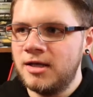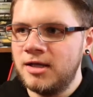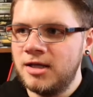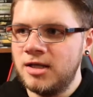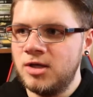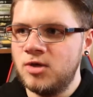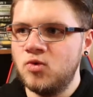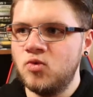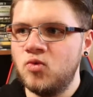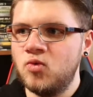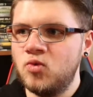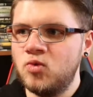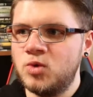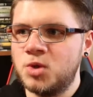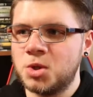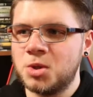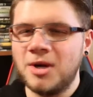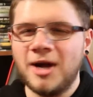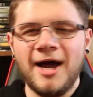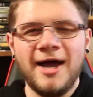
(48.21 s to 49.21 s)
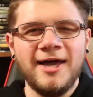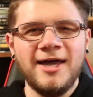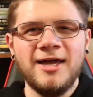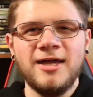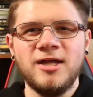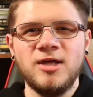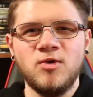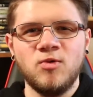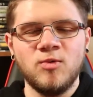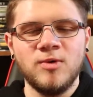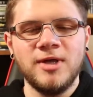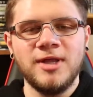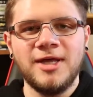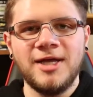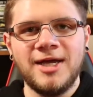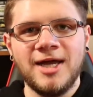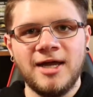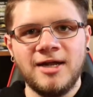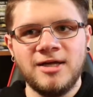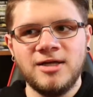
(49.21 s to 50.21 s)
you try it, you really
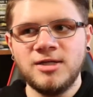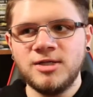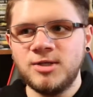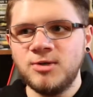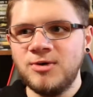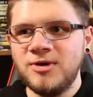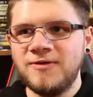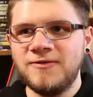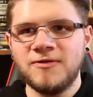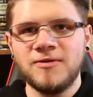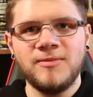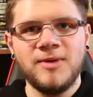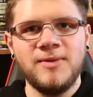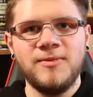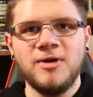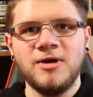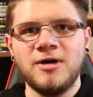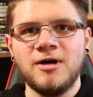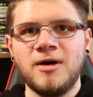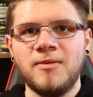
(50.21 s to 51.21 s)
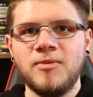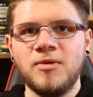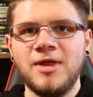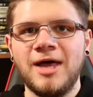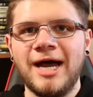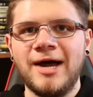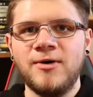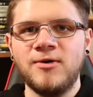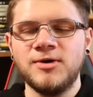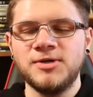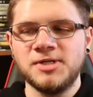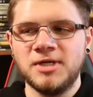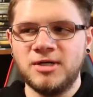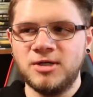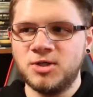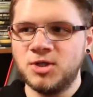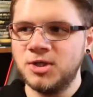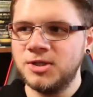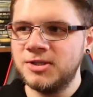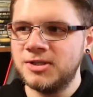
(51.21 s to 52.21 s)
get into it for maybe a couple hours, and
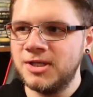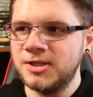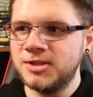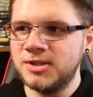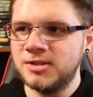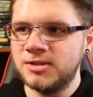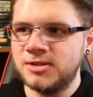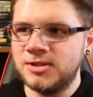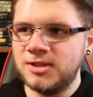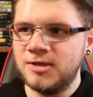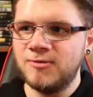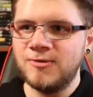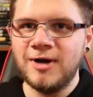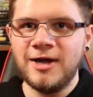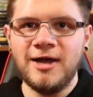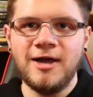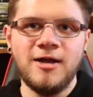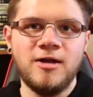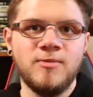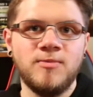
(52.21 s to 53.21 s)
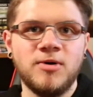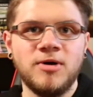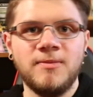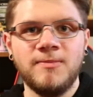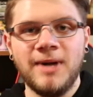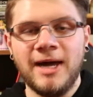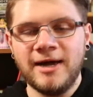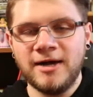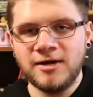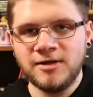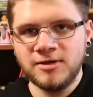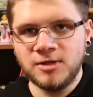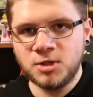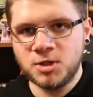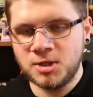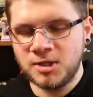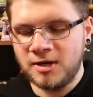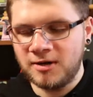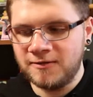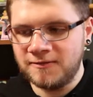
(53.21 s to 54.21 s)
it just doesn't sit right, and you put it back on the
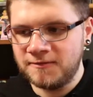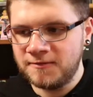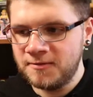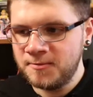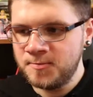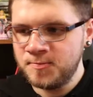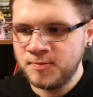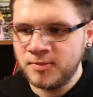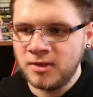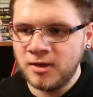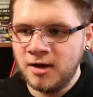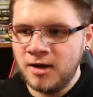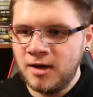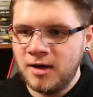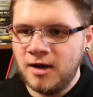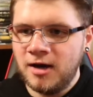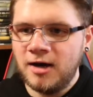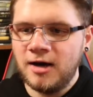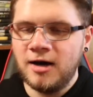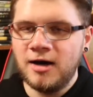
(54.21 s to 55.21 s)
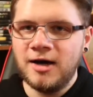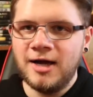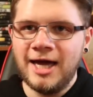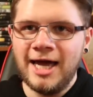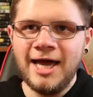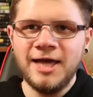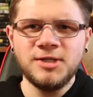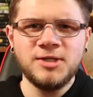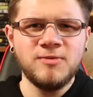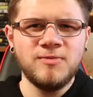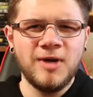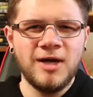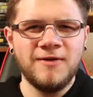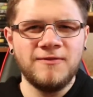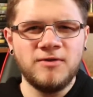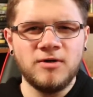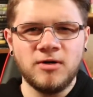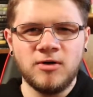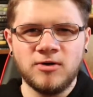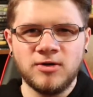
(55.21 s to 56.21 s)
shelf. As you may
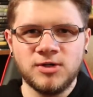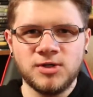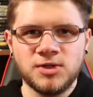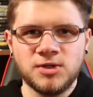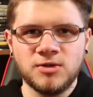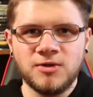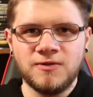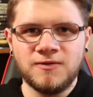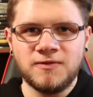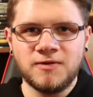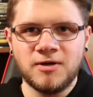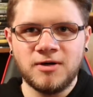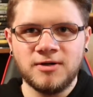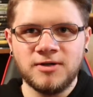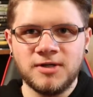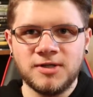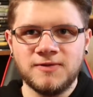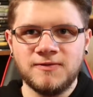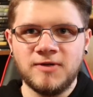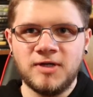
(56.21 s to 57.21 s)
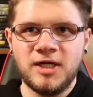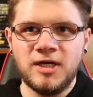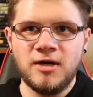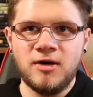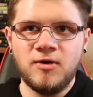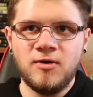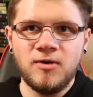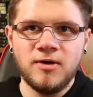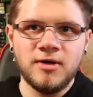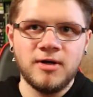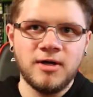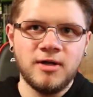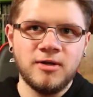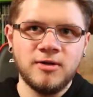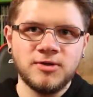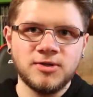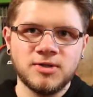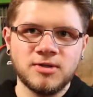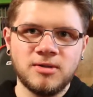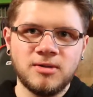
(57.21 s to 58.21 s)
have noticed so far in this video, it
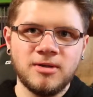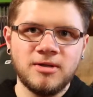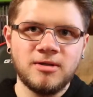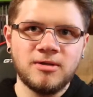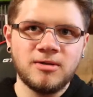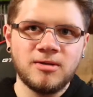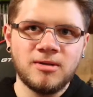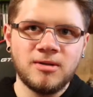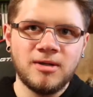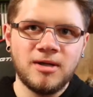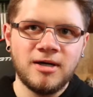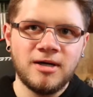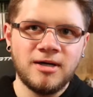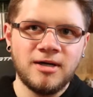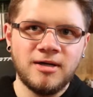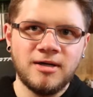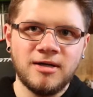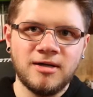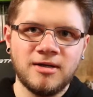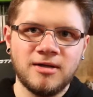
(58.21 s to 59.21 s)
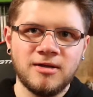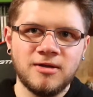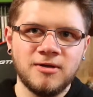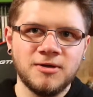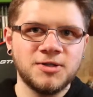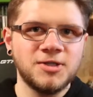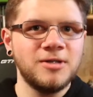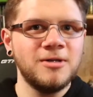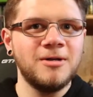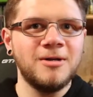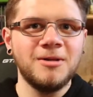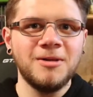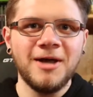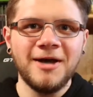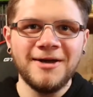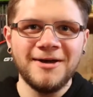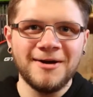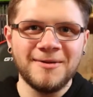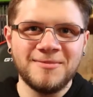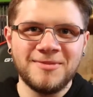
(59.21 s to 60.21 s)
looks a little
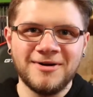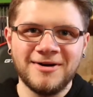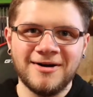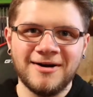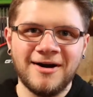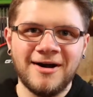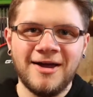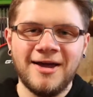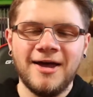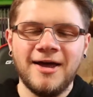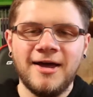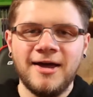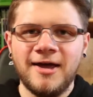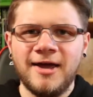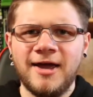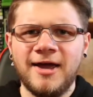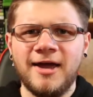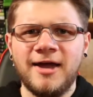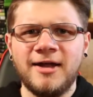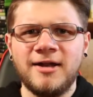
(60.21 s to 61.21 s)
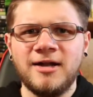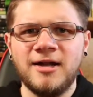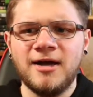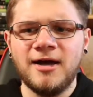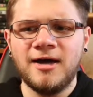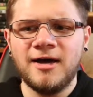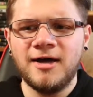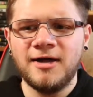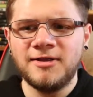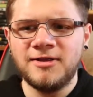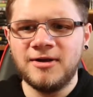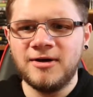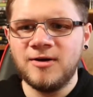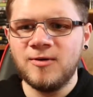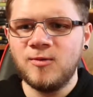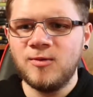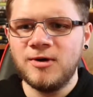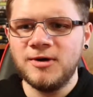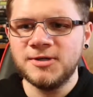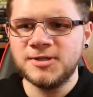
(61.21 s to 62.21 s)
light up here, and
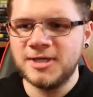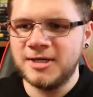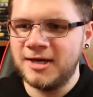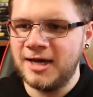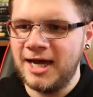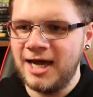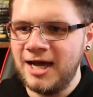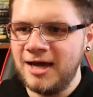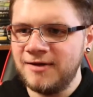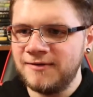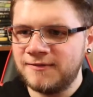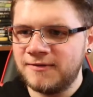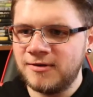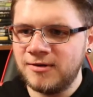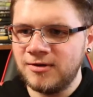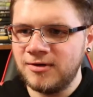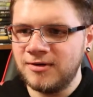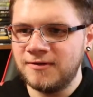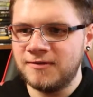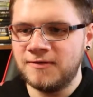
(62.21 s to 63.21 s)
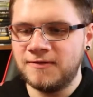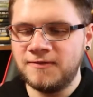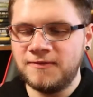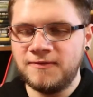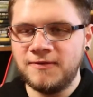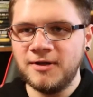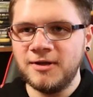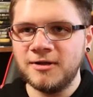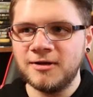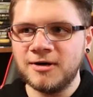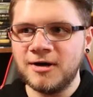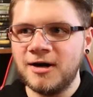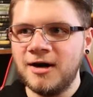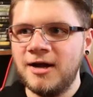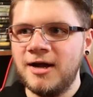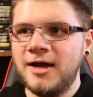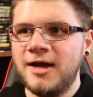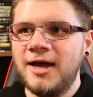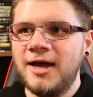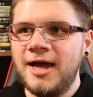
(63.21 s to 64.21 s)
there was a handful of filler
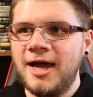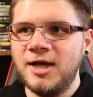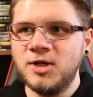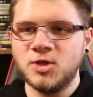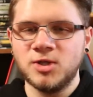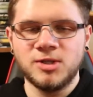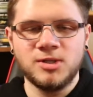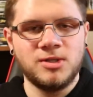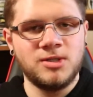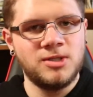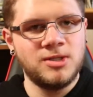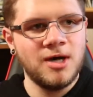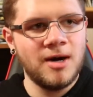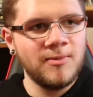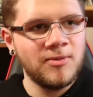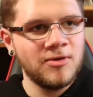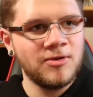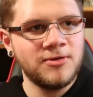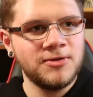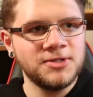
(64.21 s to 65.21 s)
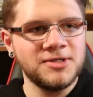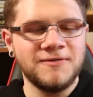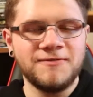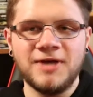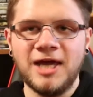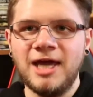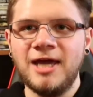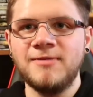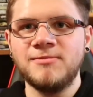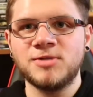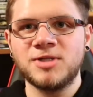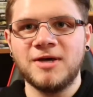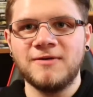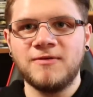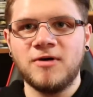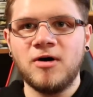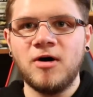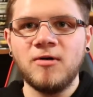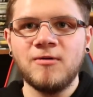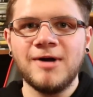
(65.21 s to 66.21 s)
and just doubles of games
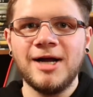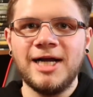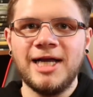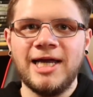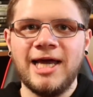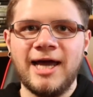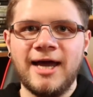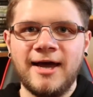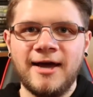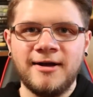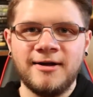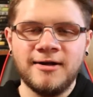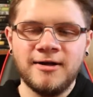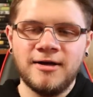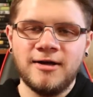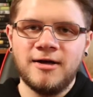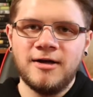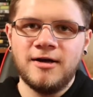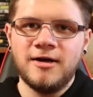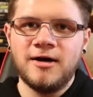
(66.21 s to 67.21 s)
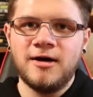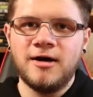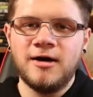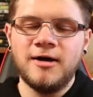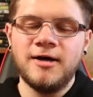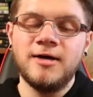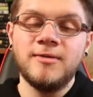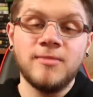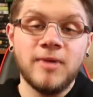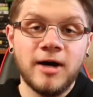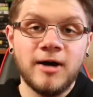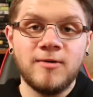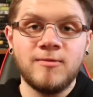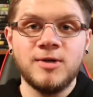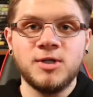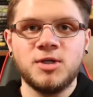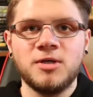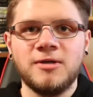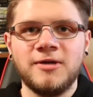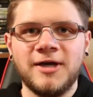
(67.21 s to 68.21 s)
I've already had in my
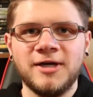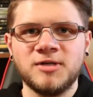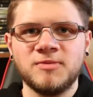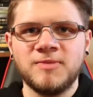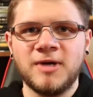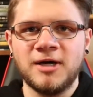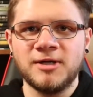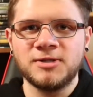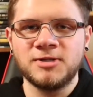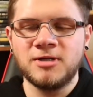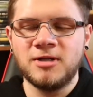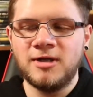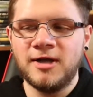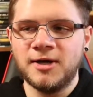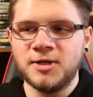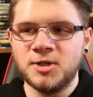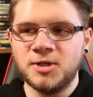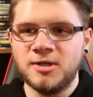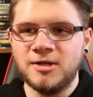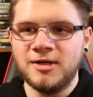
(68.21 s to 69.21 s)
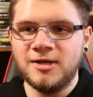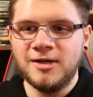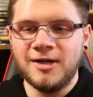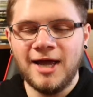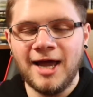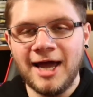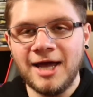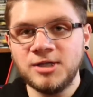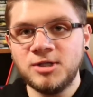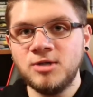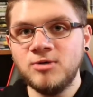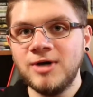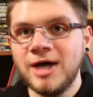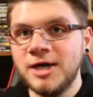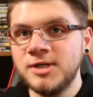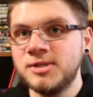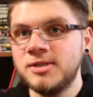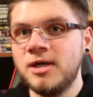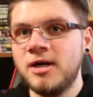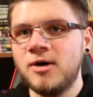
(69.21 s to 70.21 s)
original Xbox collection. And as you
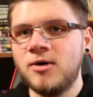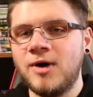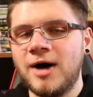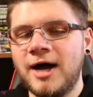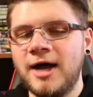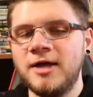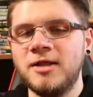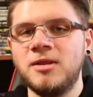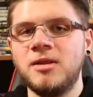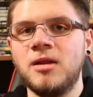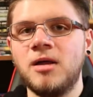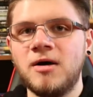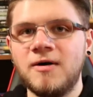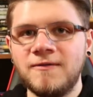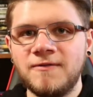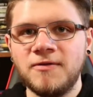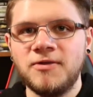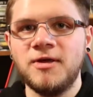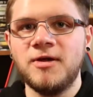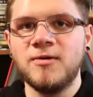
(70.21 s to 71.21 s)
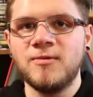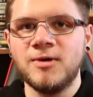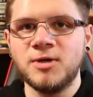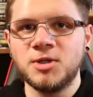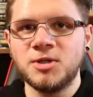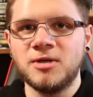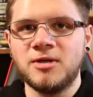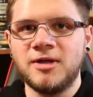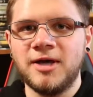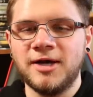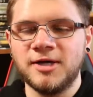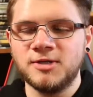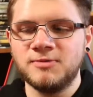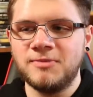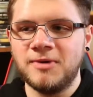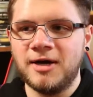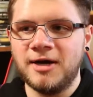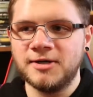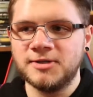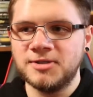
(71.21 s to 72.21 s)
guys know, I love the original
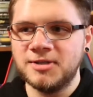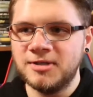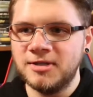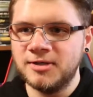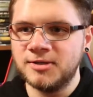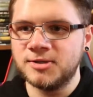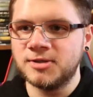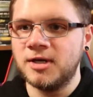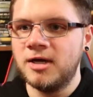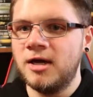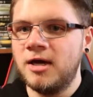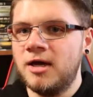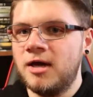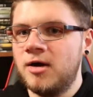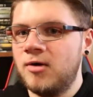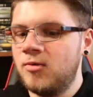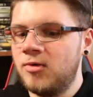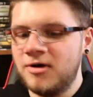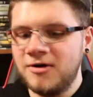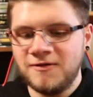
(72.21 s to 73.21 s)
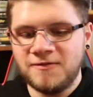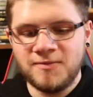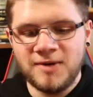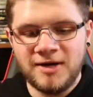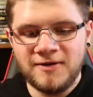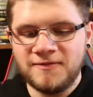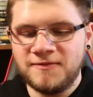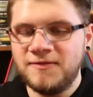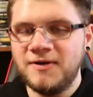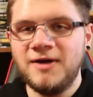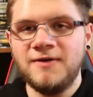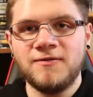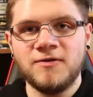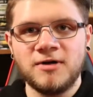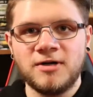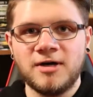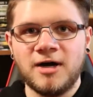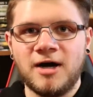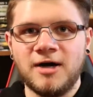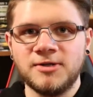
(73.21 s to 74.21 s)
Xbox. It is one of my
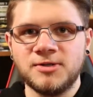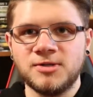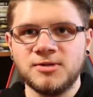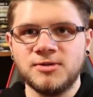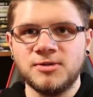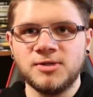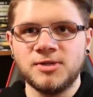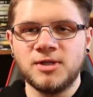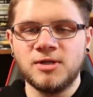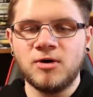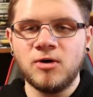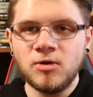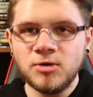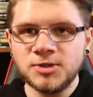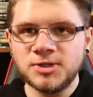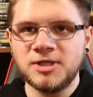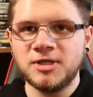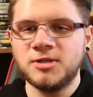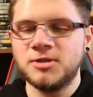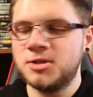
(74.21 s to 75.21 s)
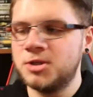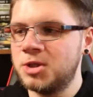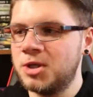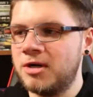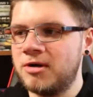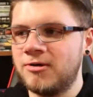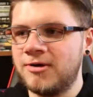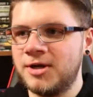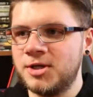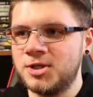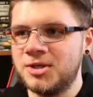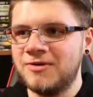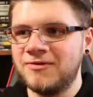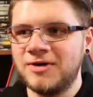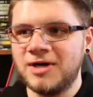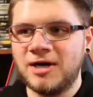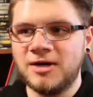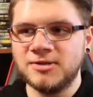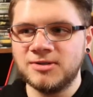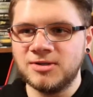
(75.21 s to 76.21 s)
favorite consoles. The whole 6th generation of
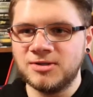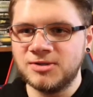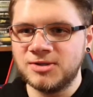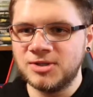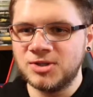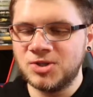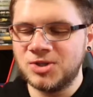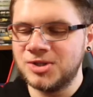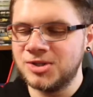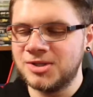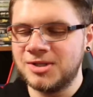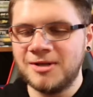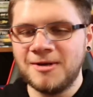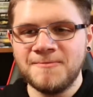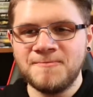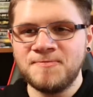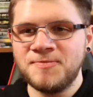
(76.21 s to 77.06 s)
consoles is just,